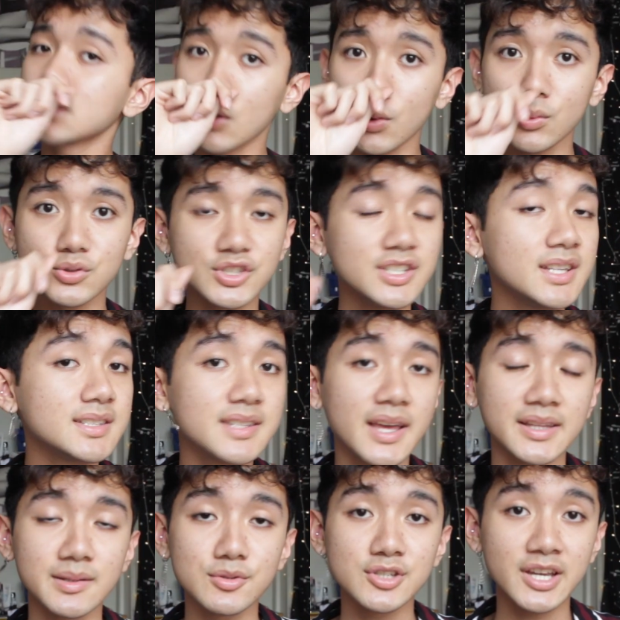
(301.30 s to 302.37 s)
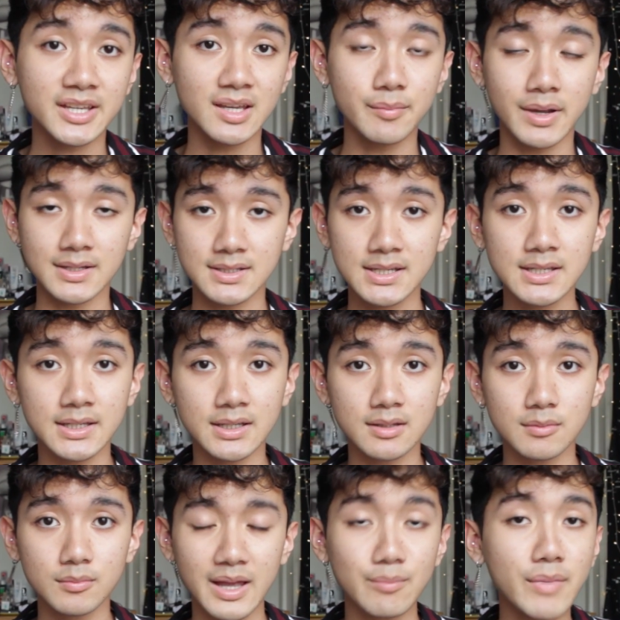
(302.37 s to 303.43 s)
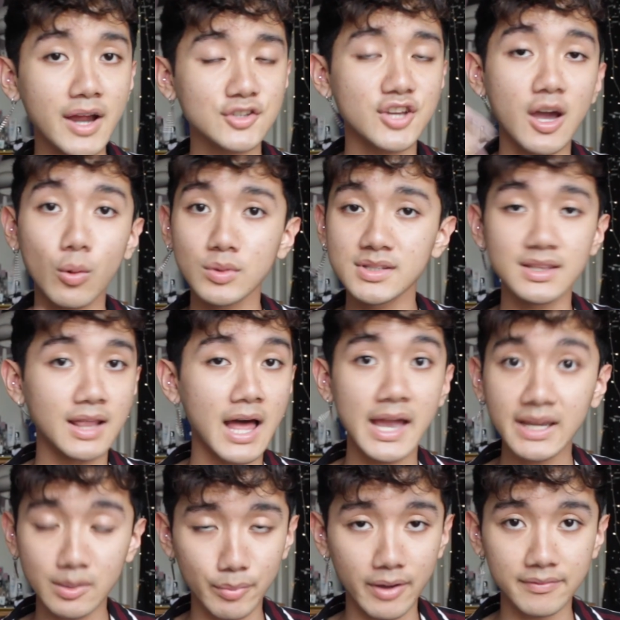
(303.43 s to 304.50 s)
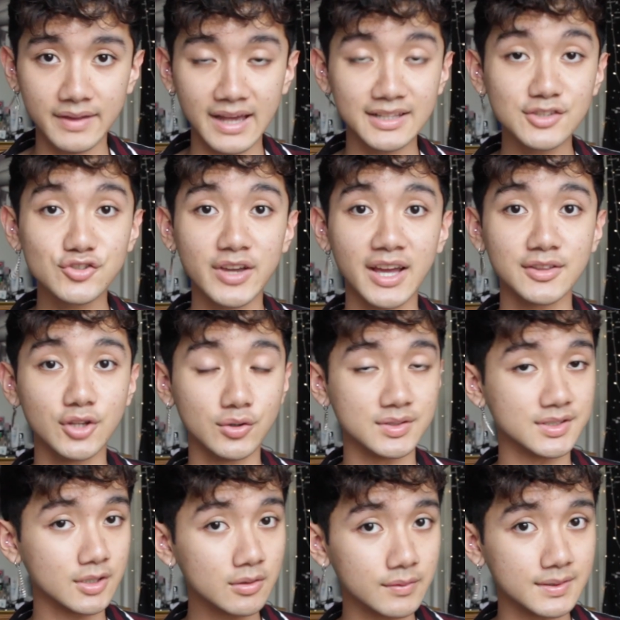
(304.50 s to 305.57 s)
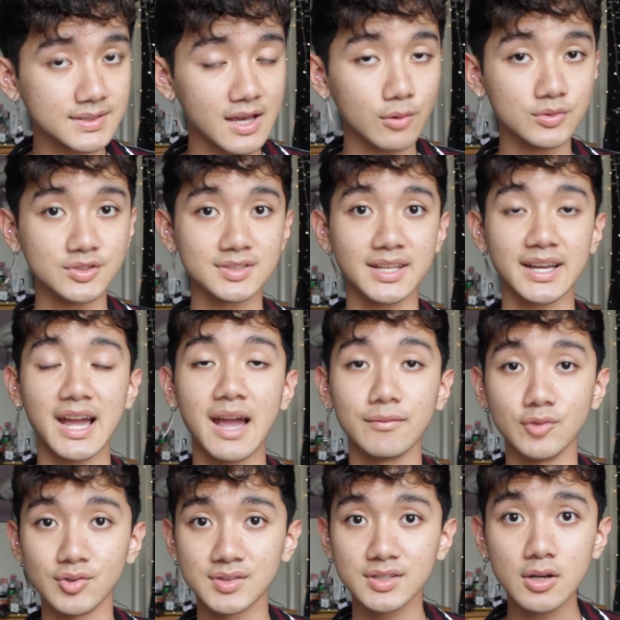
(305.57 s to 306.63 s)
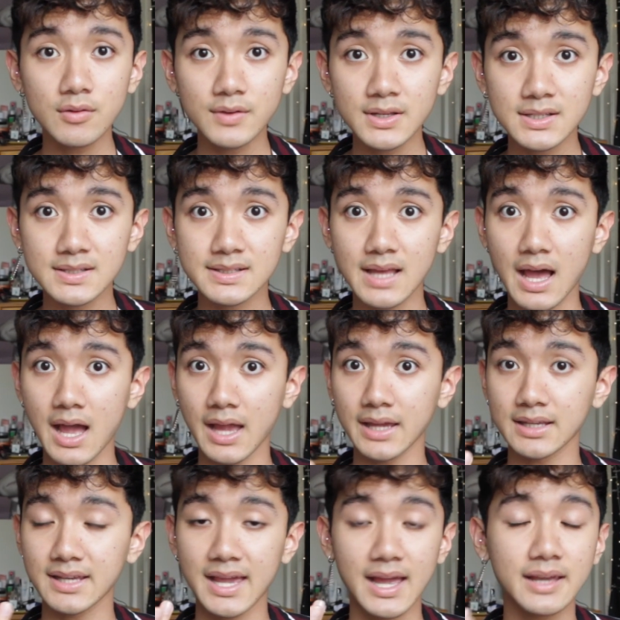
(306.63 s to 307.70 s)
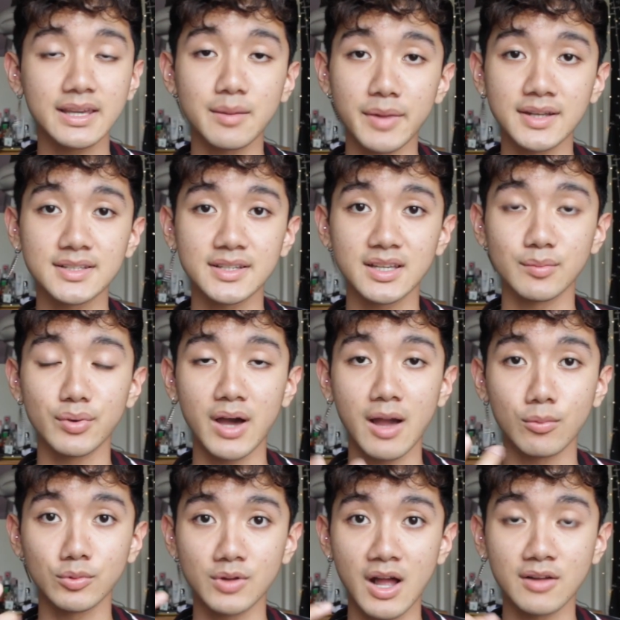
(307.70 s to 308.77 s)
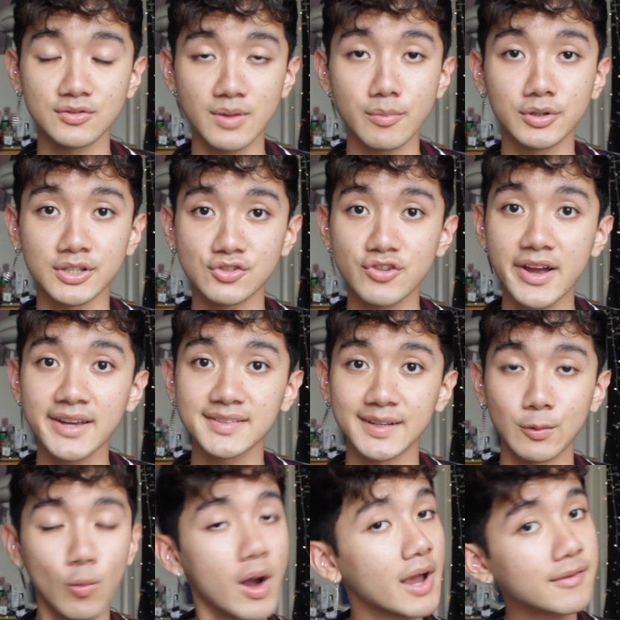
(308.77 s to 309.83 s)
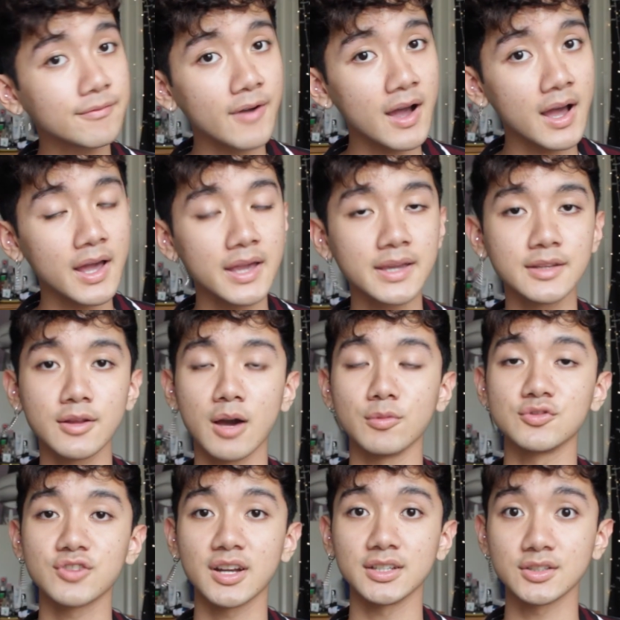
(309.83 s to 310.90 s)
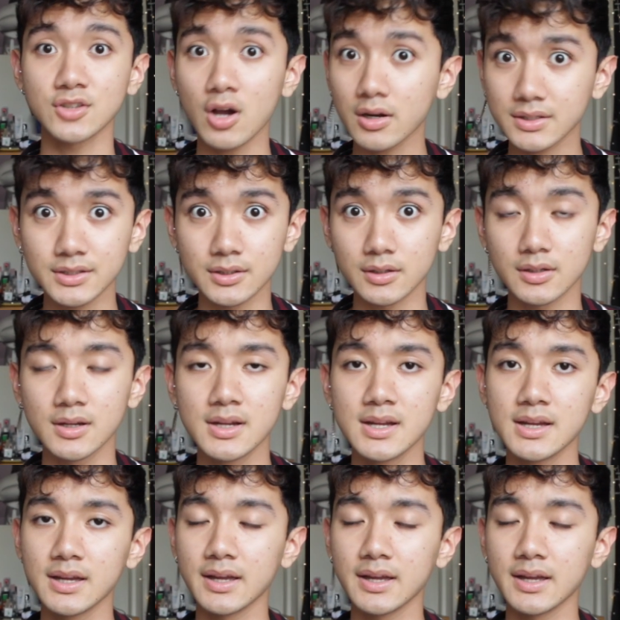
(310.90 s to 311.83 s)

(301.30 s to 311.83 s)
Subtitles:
So she doesn't end up checking my ticket. And mind you, I wasn't lying about that. I literally had no service. I was just like, I have no service. I can't get my ticket, but I'm gonna try. Is there Wi-Fi? You know, I was trying to talk to her.